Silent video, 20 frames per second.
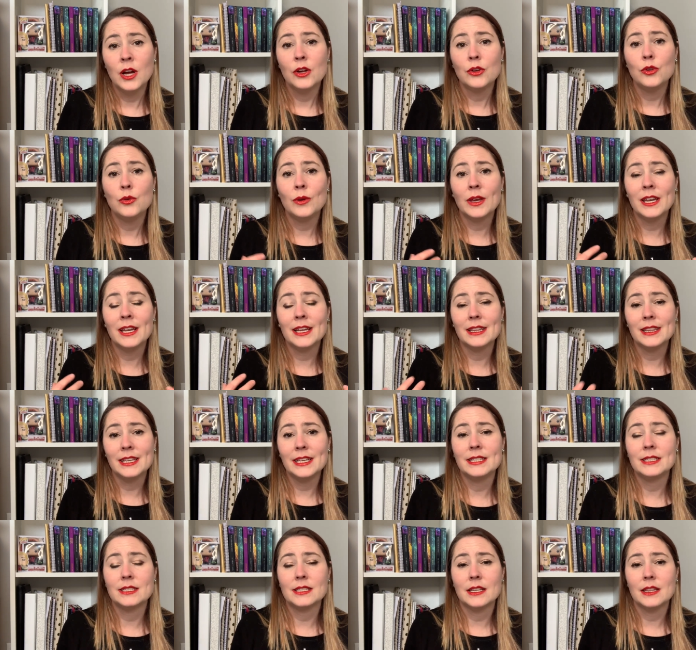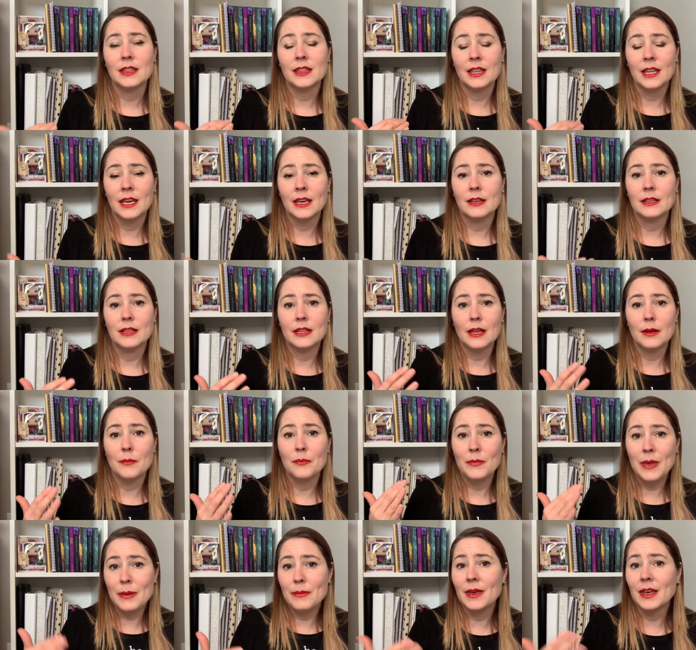you can at least think
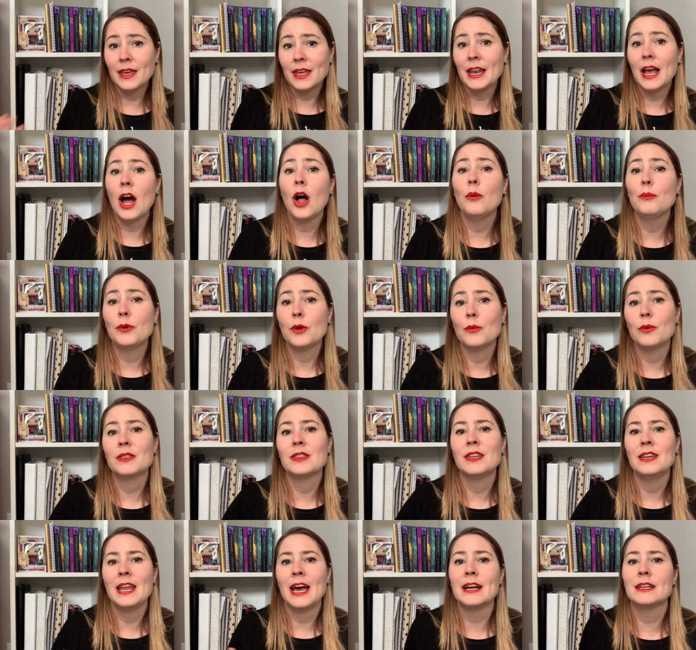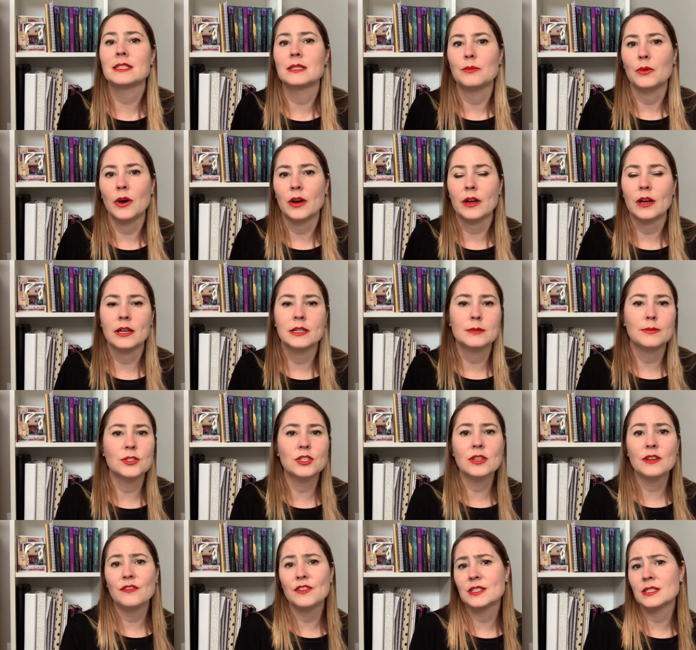maybe it can help you with the next book,
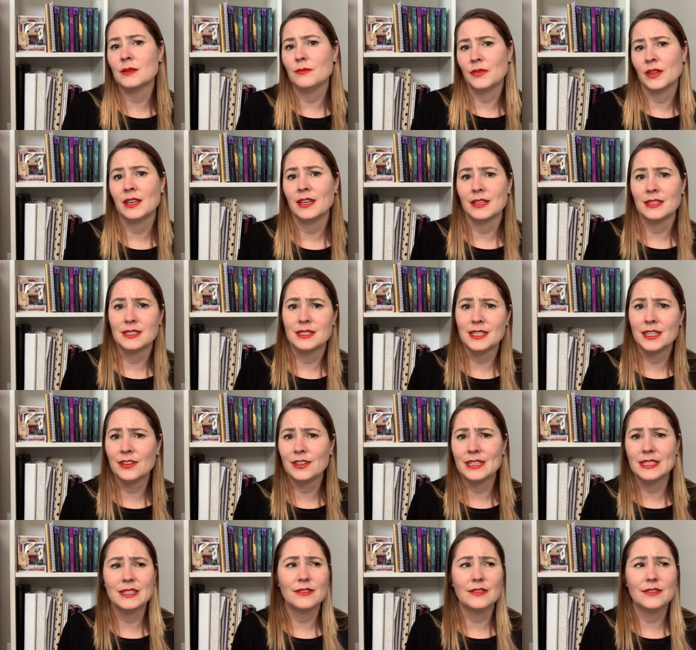especially if it's something in a series.